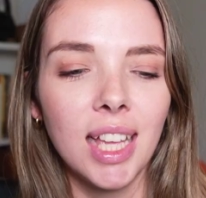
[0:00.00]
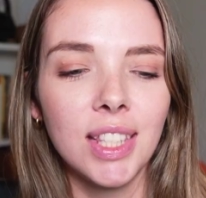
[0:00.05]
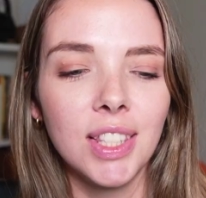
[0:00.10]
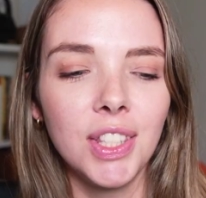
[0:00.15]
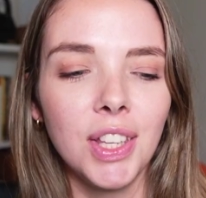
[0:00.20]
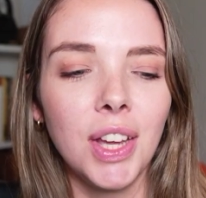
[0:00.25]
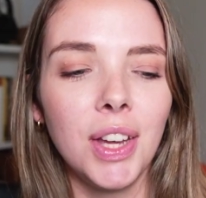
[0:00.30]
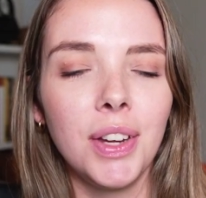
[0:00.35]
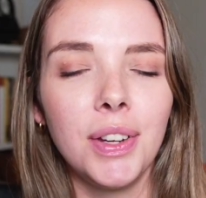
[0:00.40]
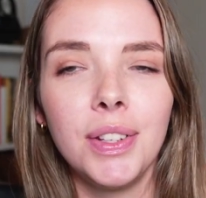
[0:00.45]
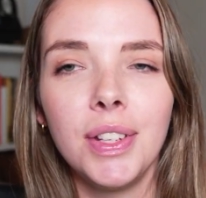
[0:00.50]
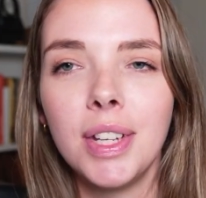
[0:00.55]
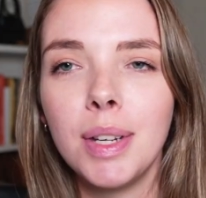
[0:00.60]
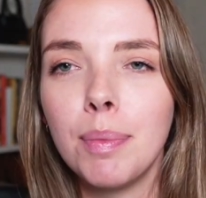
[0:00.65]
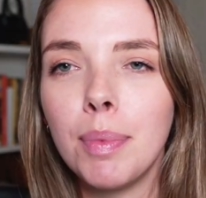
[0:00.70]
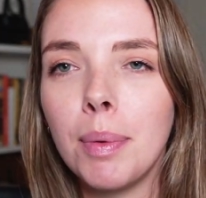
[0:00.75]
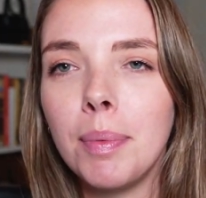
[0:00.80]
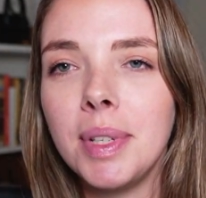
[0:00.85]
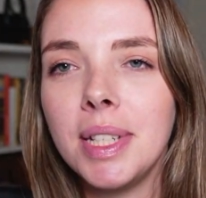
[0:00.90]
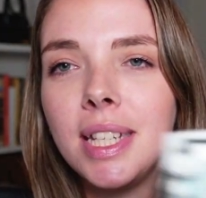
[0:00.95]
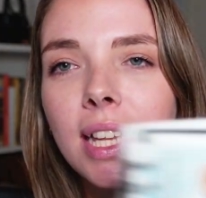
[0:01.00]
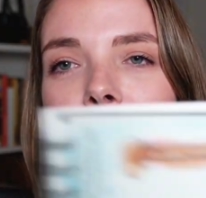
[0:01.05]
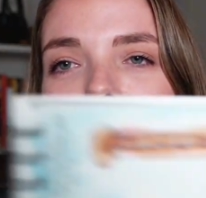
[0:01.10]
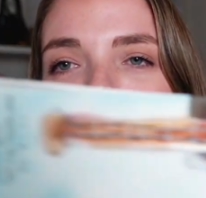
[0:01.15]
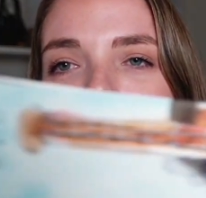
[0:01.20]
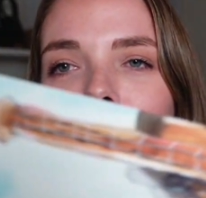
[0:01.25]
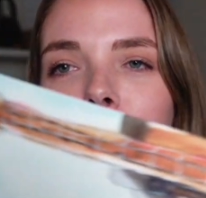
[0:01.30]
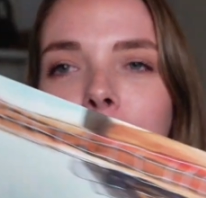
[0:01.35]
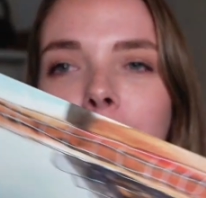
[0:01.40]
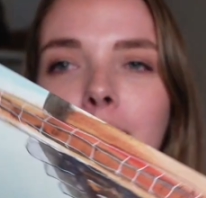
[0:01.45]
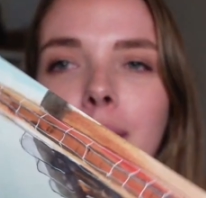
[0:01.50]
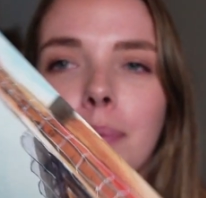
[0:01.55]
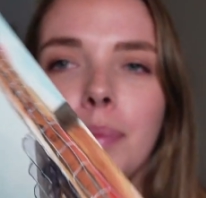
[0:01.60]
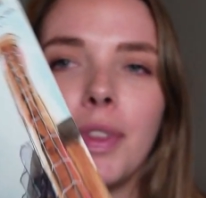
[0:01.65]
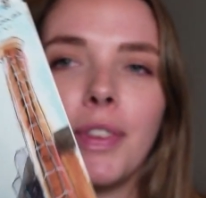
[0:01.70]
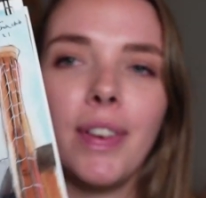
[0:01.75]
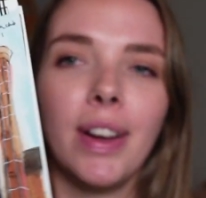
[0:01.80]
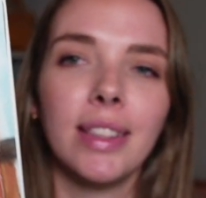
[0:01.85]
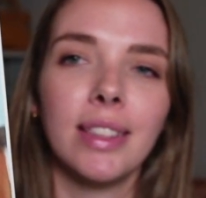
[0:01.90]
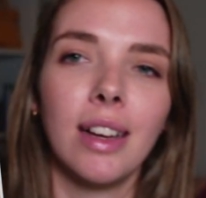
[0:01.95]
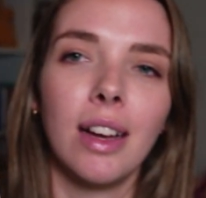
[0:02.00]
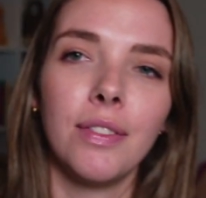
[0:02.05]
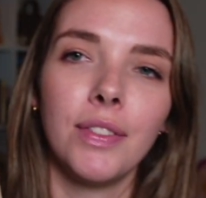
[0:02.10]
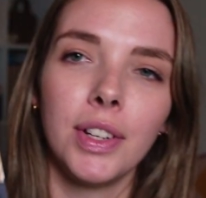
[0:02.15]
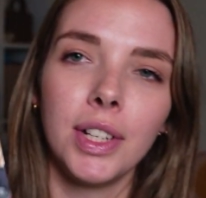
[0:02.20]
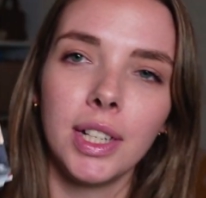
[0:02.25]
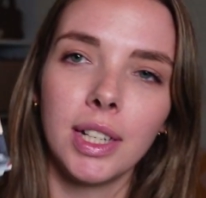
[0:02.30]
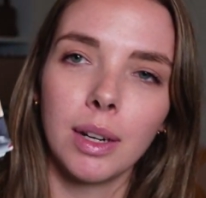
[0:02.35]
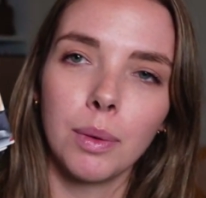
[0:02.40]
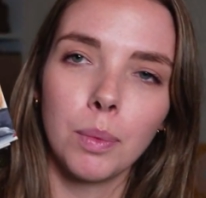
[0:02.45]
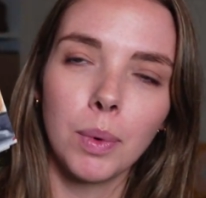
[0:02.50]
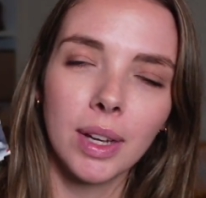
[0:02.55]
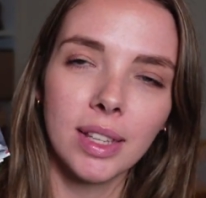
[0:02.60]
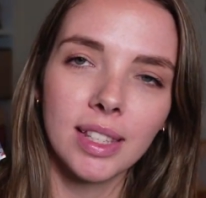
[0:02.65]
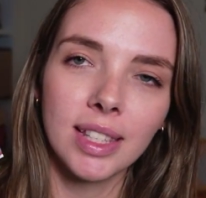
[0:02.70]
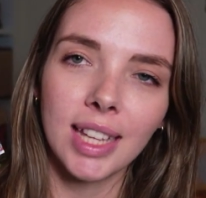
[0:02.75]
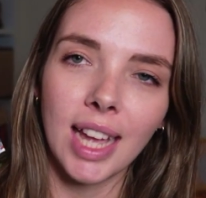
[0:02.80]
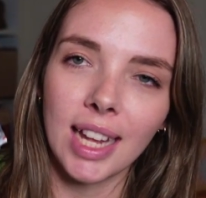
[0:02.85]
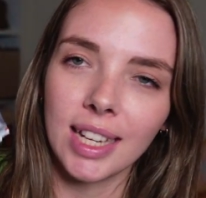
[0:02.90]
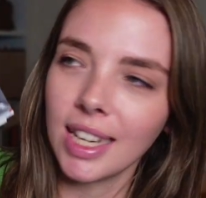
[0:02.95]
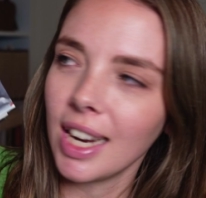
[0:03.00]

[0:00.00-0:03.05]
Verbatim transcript: And so you can probably tell from the fact that I've only done one sketch.